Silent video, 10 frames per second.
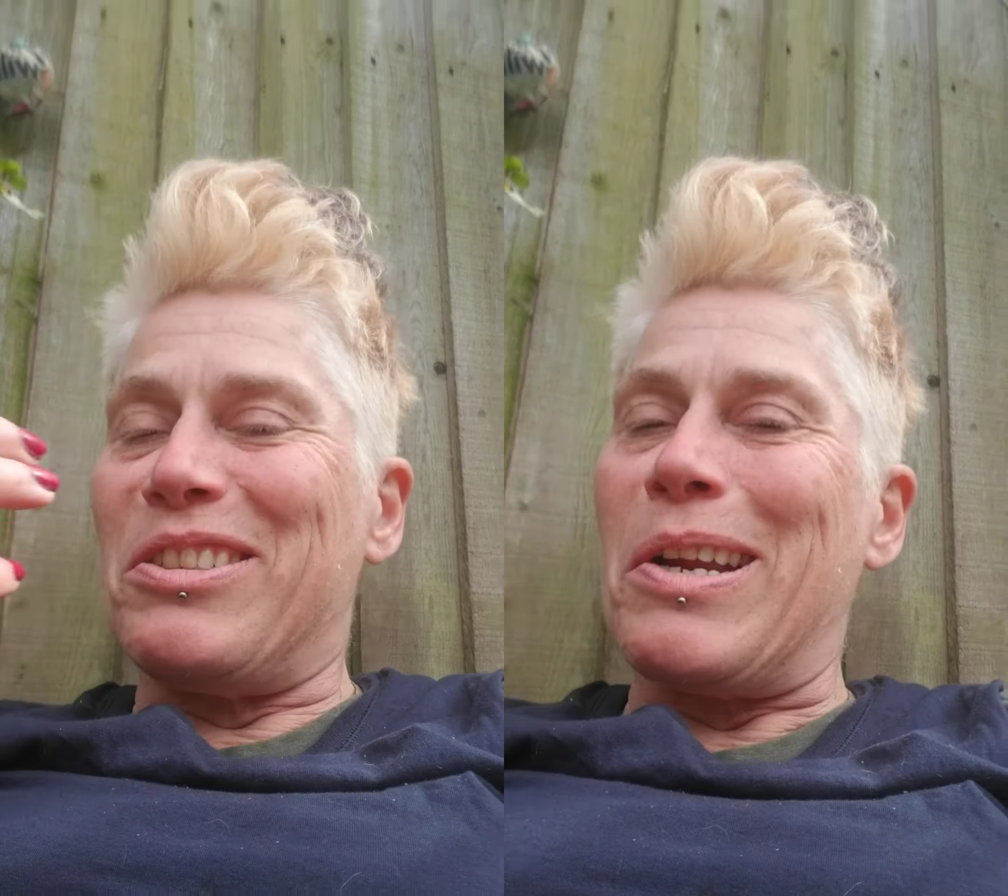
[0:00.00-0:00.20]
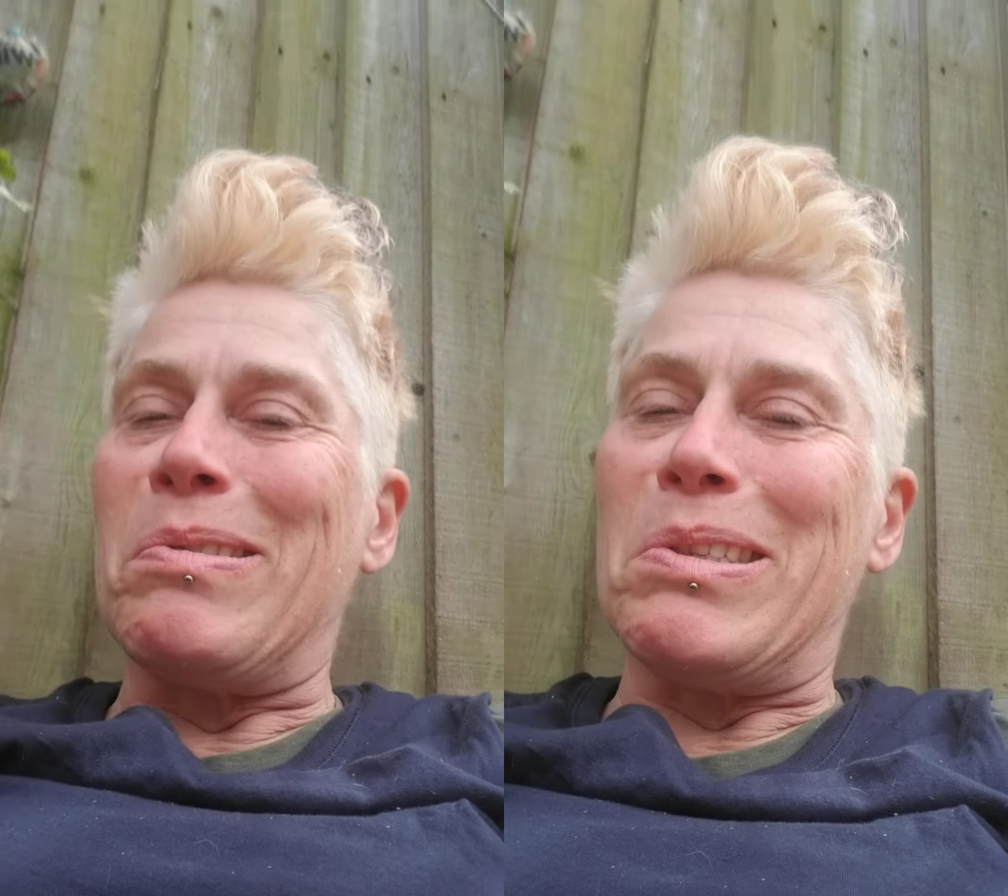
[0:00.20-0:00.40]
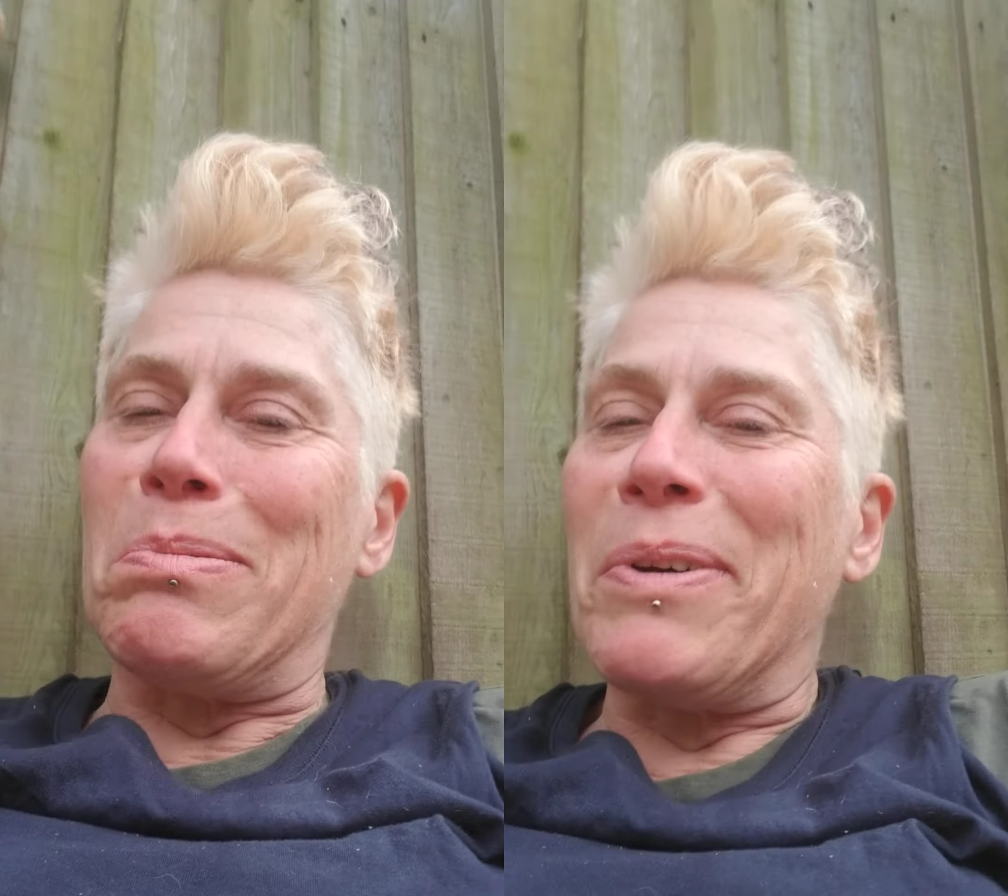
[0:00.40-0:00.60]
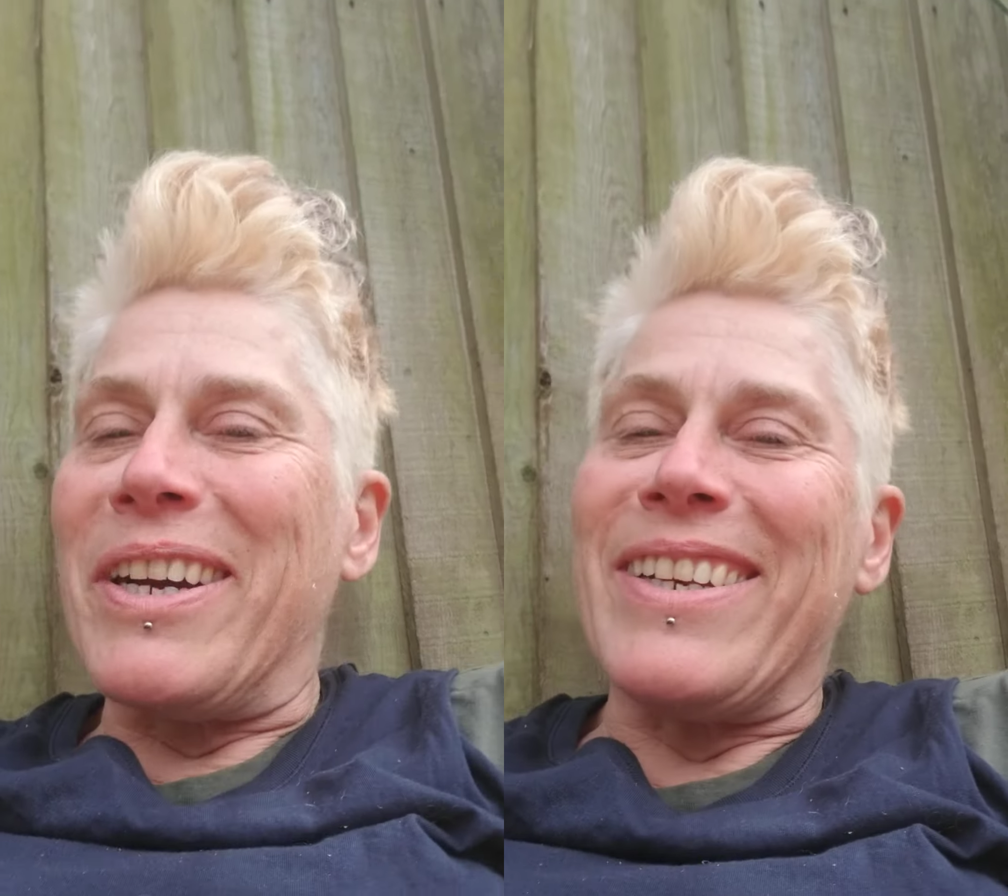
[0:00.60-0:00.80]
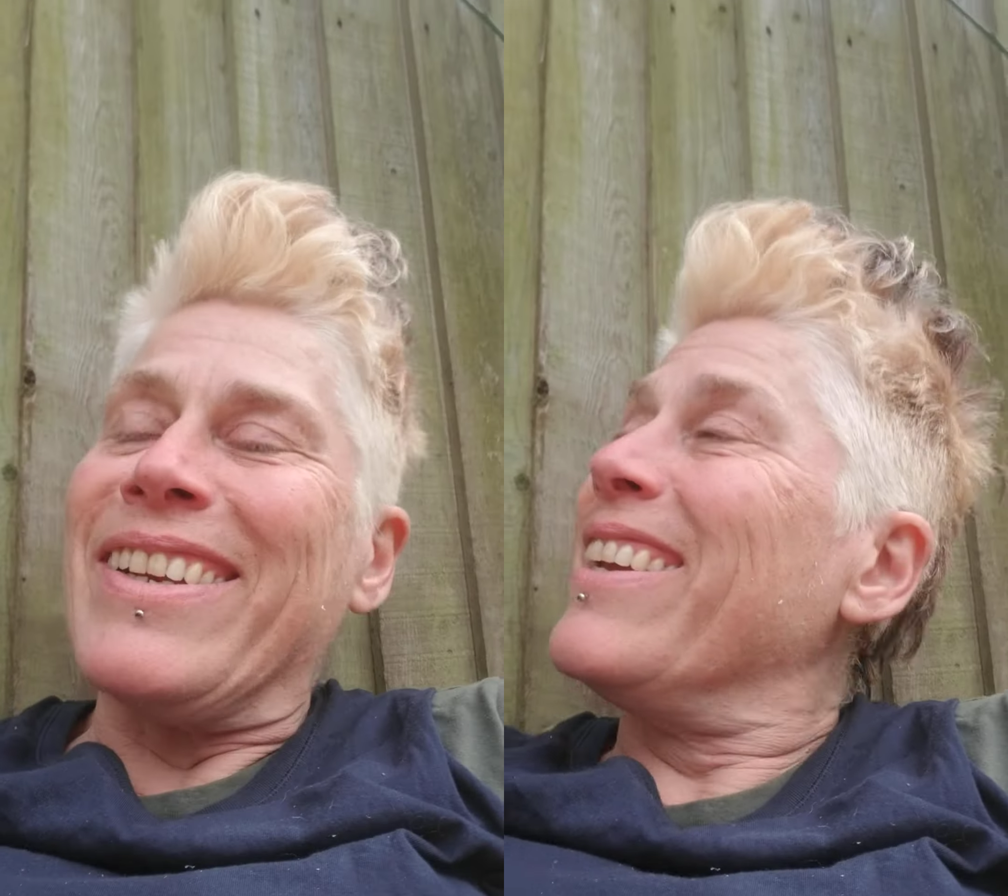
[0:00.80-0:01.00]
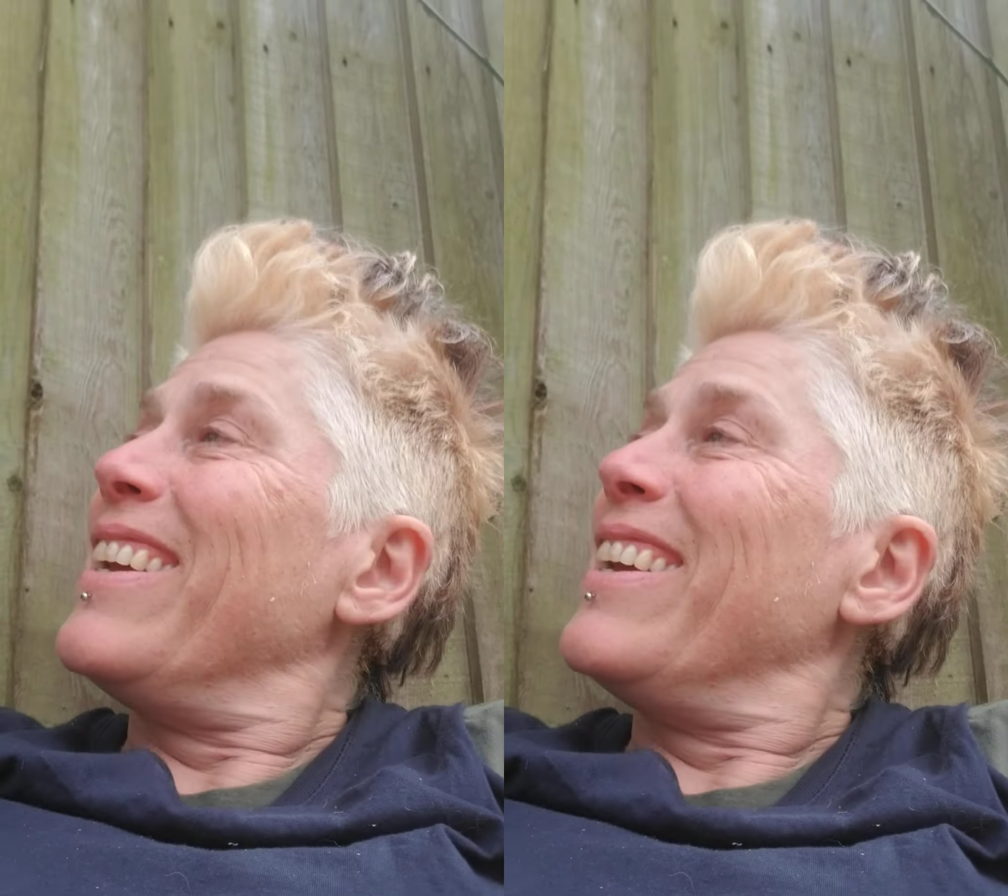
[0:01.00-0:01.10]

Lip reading: Chelsea Spider.